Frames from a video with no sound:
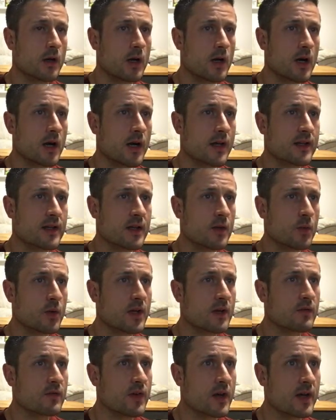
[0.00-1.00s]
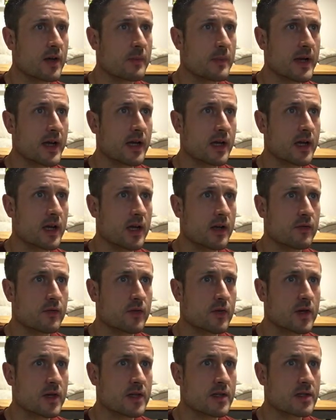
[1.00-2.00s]
I think we can find a better colour
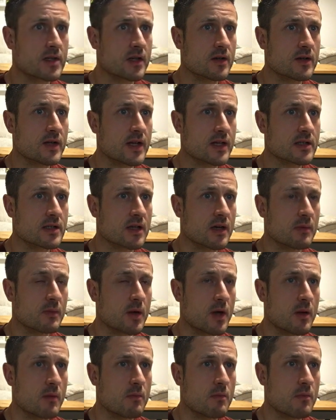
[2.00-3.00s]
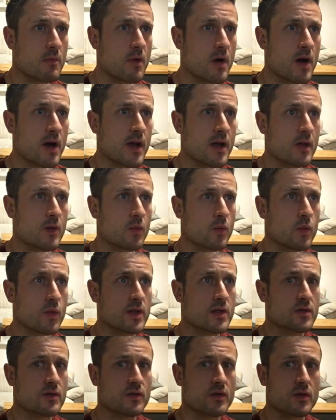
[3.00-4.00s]
for it. So next time I might
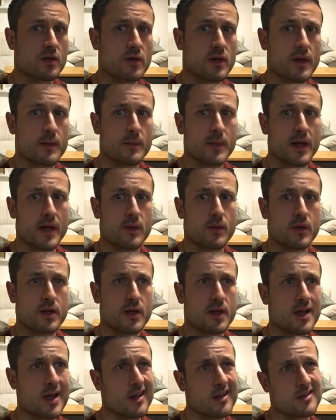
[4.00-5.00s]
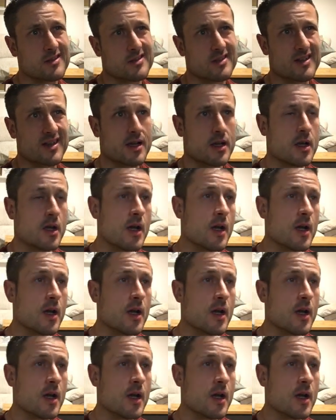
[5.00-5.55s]
whiz through and play with the colours on it.